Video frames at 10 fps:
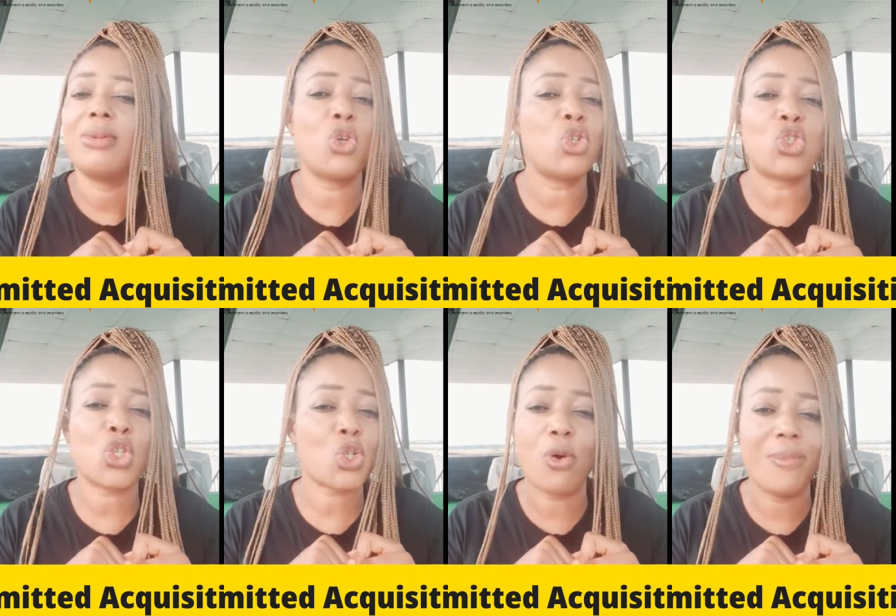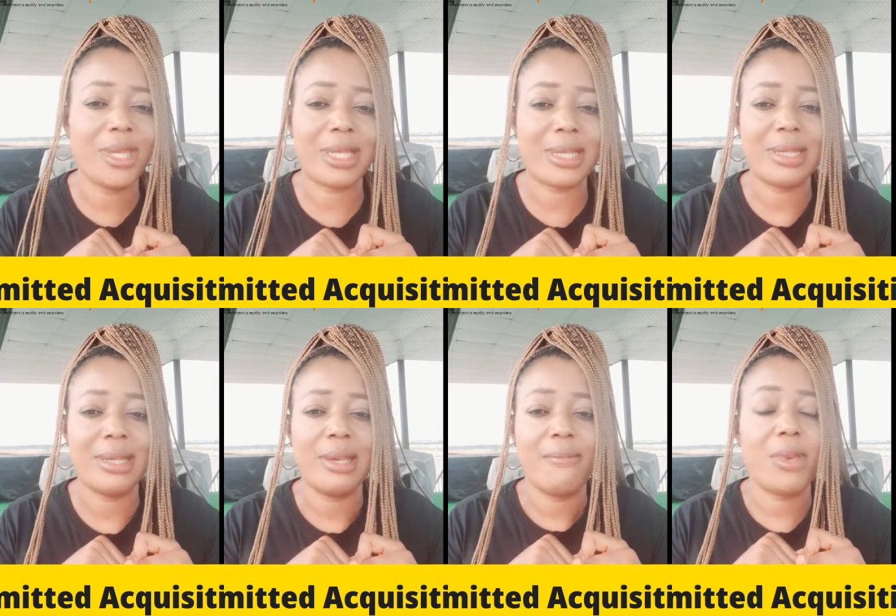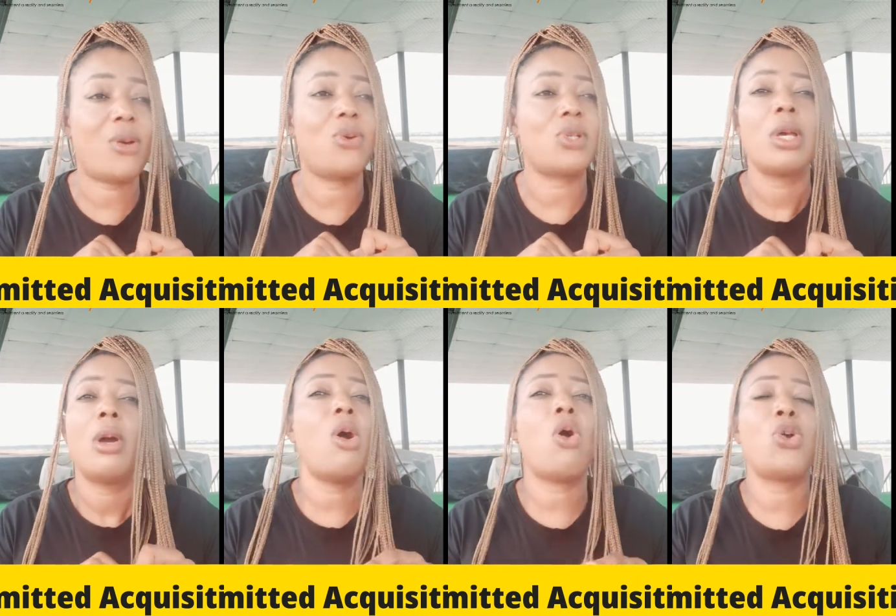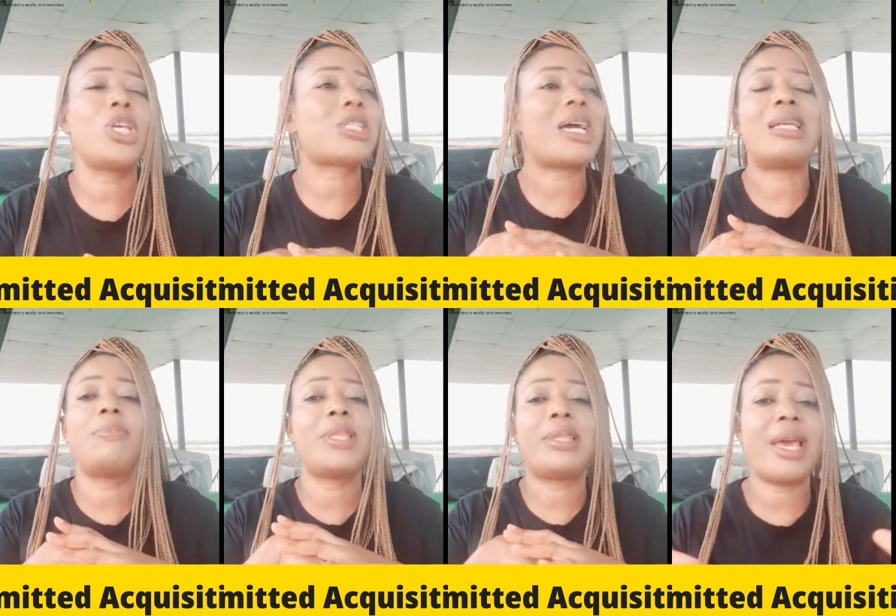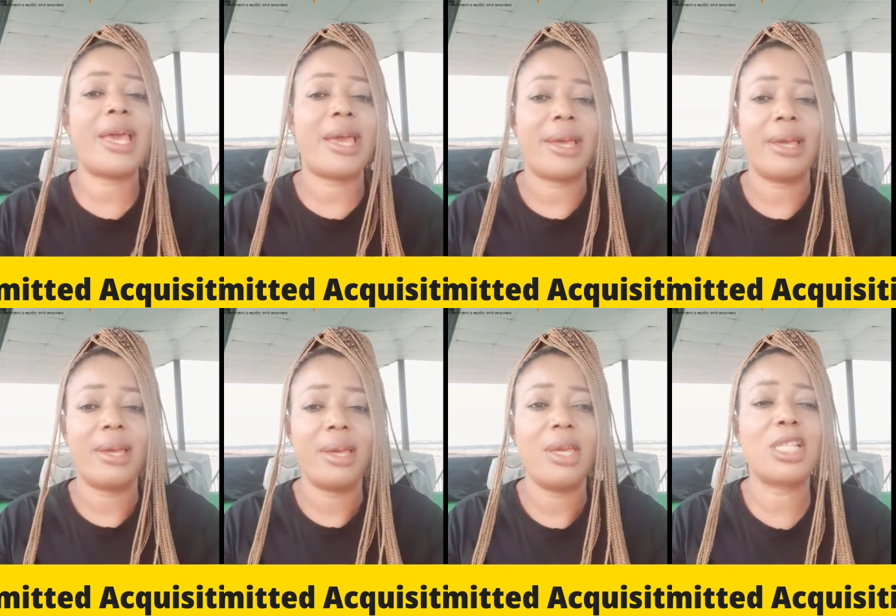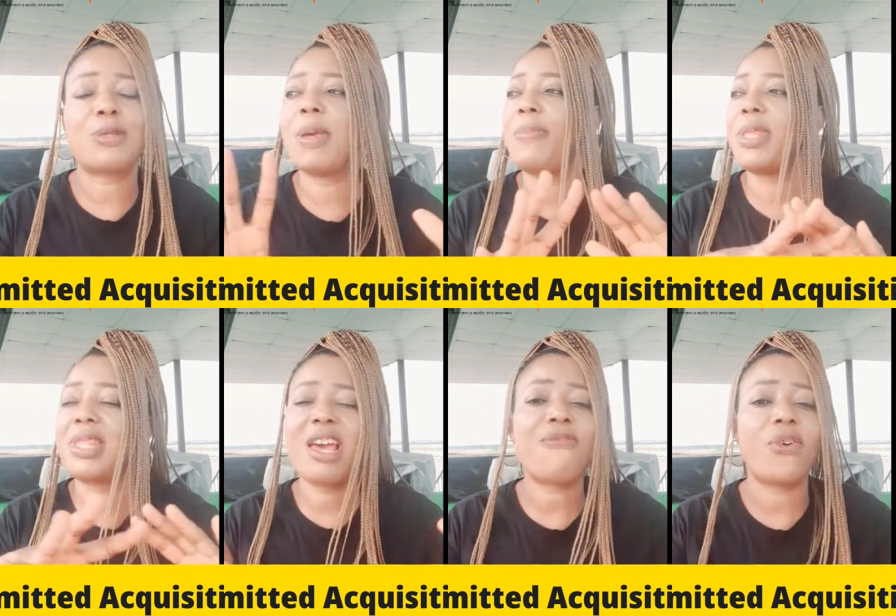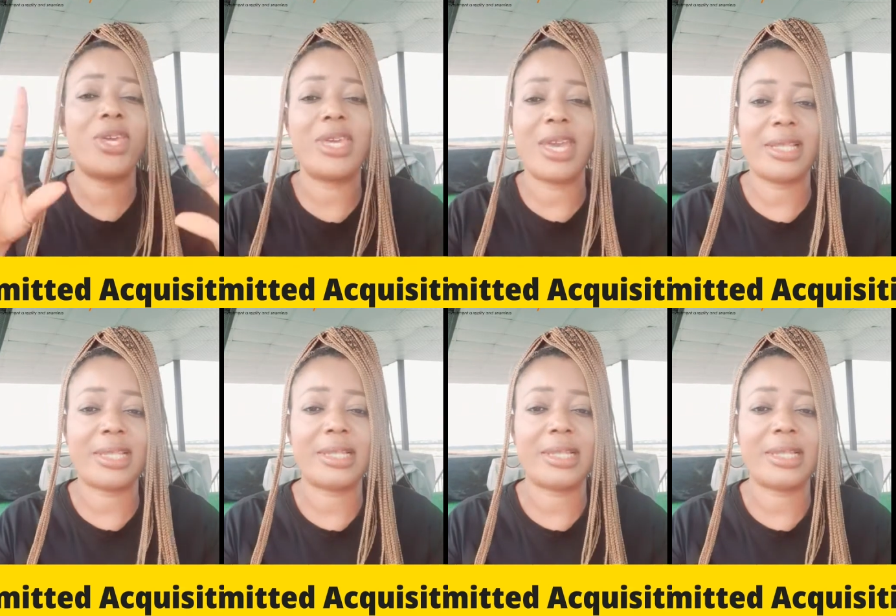Don't just commit because it can be there, it may be there for years.